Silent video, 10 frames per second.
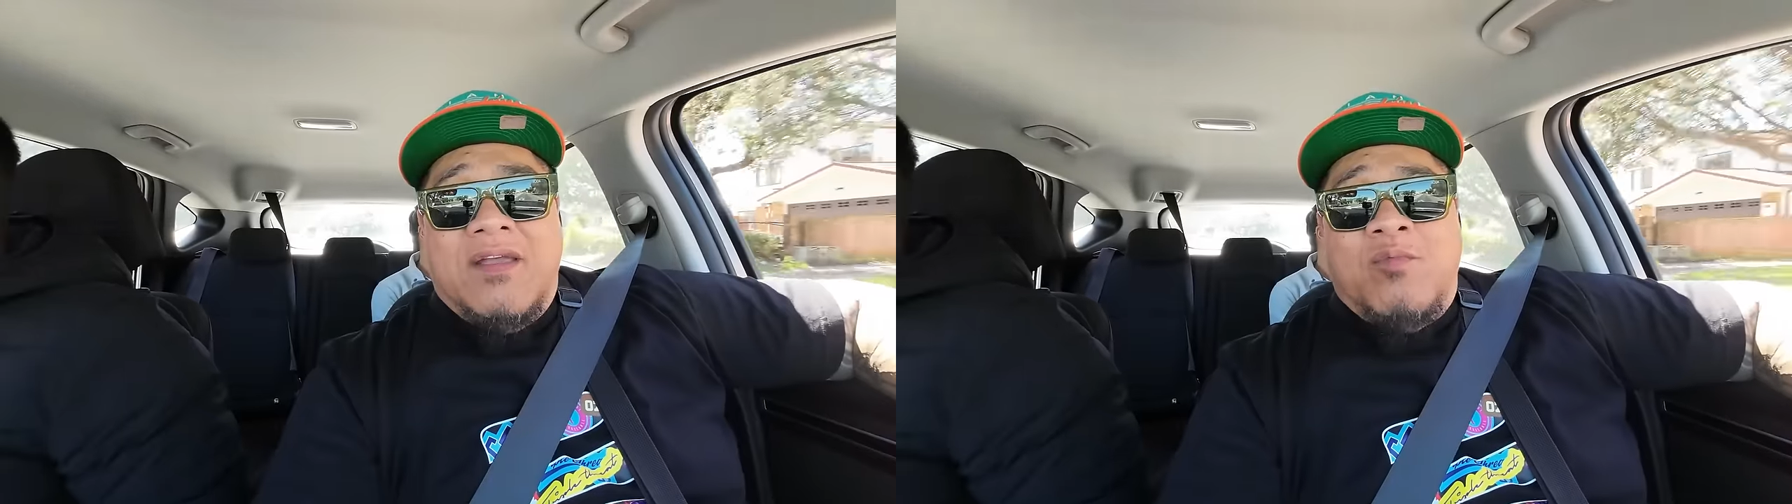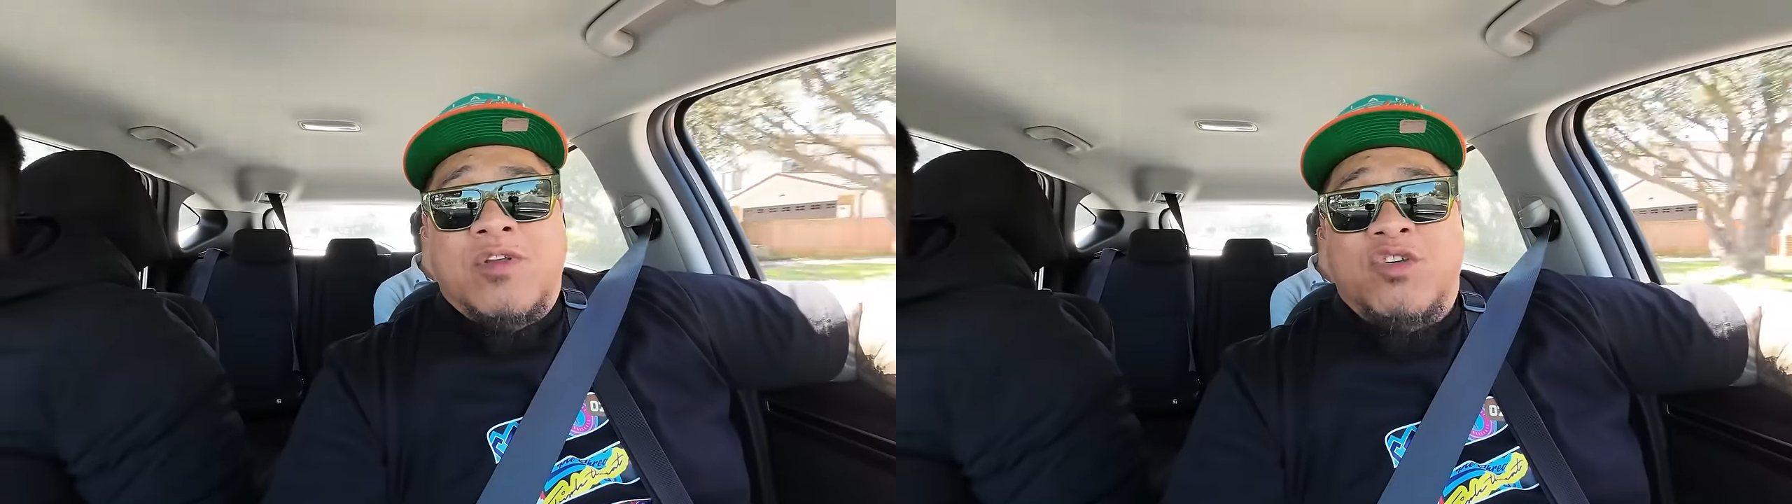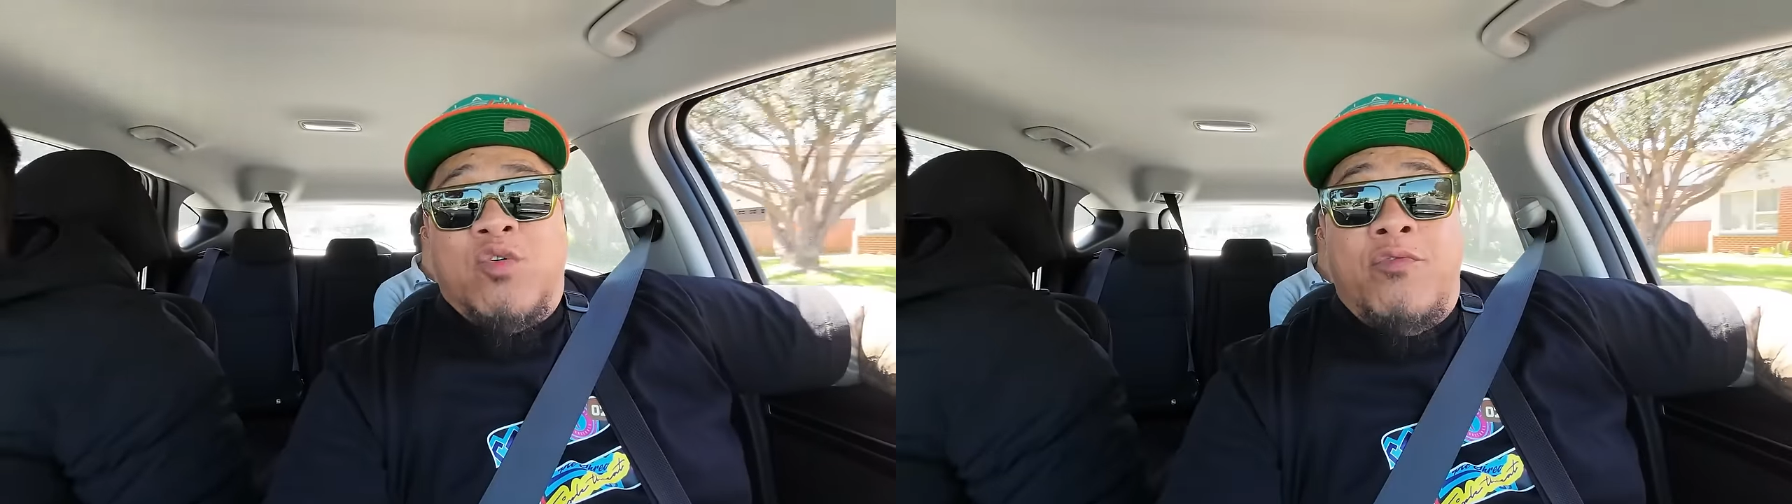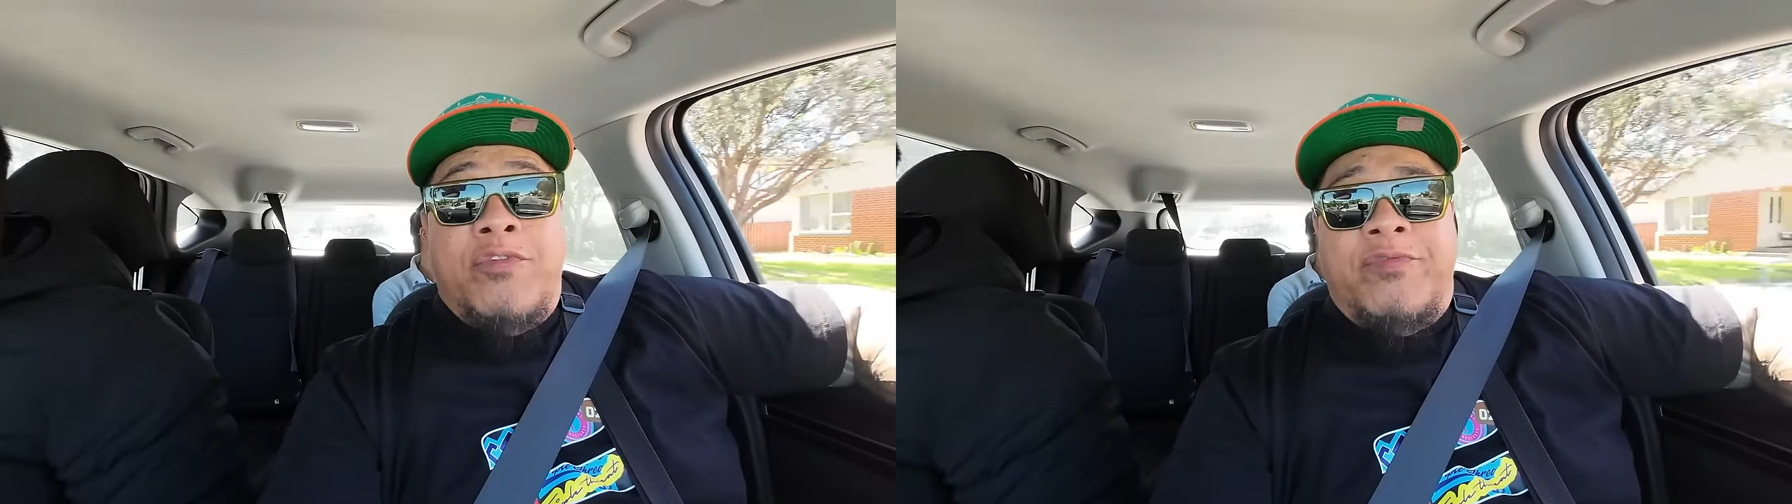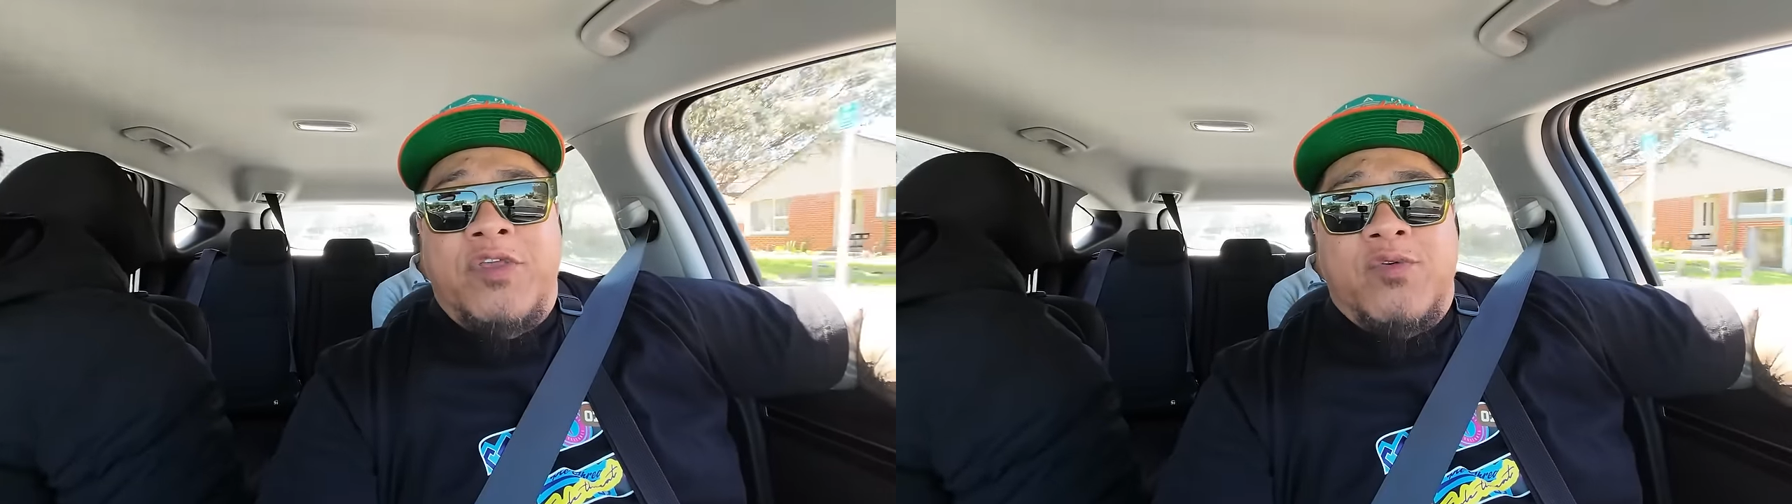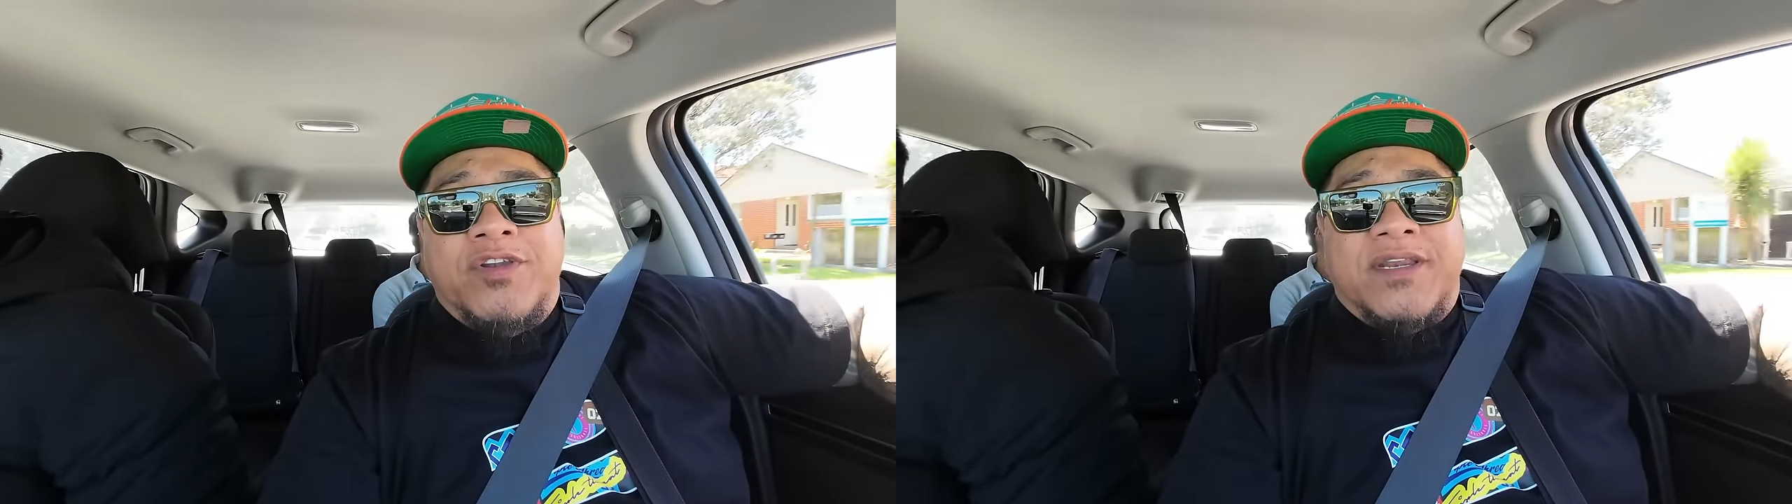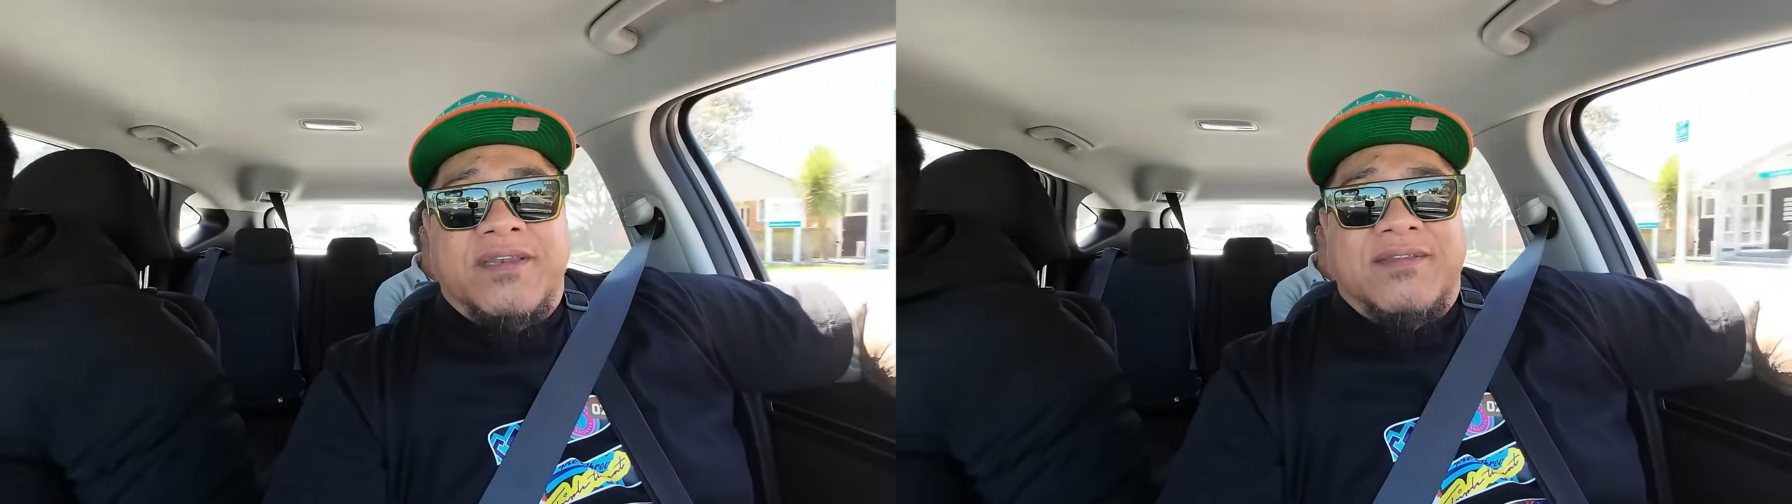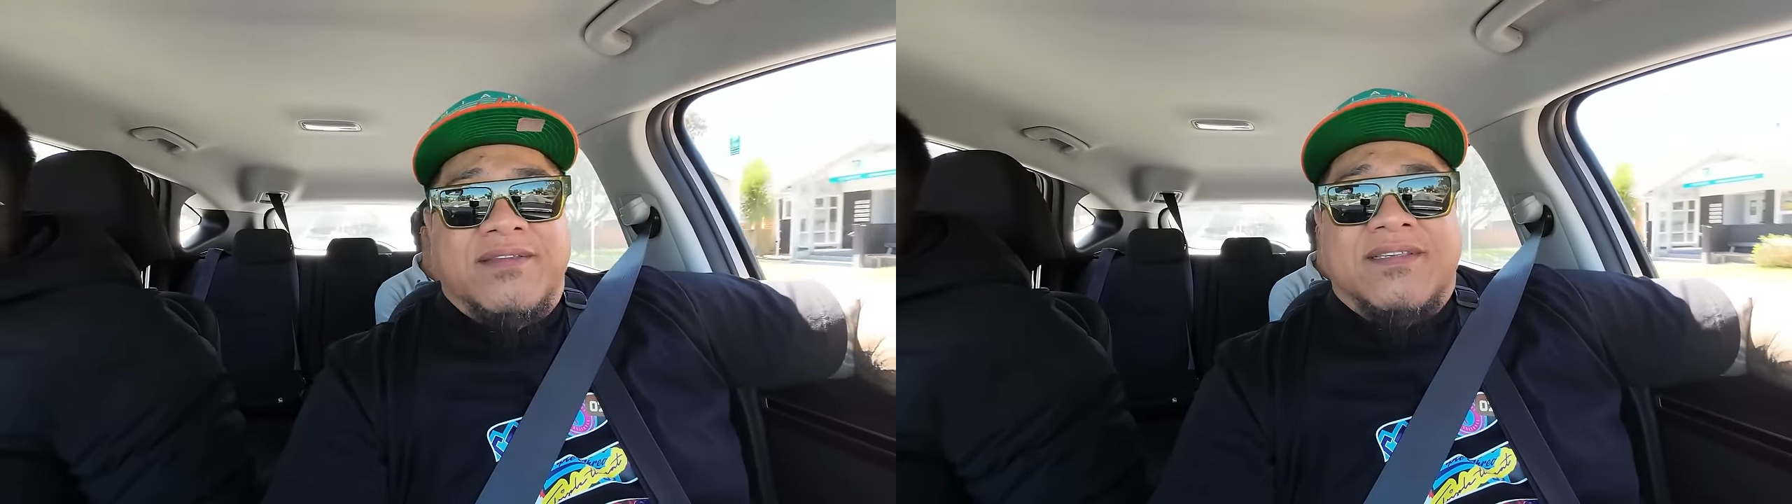what you call review on it.